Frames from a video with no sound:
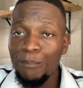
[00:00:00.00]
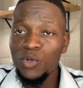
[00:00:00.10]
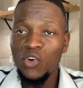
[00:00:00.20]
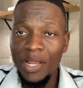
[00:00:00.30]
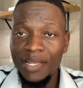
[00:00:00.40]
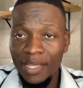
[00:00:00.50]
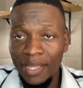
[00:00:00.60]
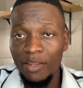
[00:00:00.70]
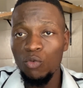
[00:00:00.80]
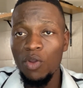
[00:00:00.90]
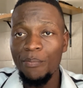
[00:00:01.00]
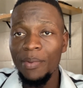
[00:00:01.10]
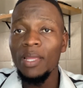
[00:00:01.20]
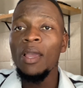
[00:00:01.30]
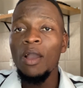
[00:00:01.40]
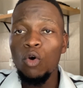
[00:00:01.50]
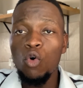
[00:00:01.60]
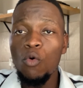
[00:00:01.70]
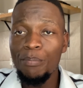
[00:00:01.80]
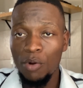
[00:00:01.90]
training and equipping
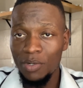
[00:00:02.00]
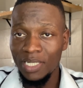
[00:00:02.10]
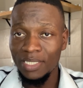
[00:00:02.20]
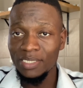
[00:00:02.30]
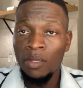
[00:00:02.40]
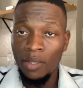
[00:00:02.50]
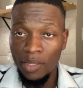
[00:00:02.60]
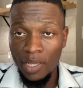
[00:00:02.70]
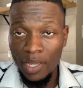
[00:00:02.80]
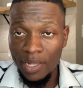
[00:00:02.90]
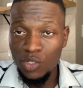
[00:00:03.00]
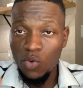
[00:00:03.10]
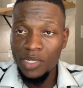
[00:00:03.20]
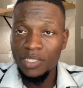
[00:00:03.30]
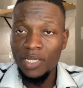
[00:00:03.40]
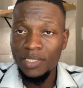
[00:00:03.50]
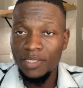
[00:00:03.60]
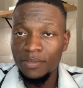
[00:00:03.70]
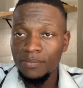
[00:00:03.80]
coup plotters. Yeah, let's watch this.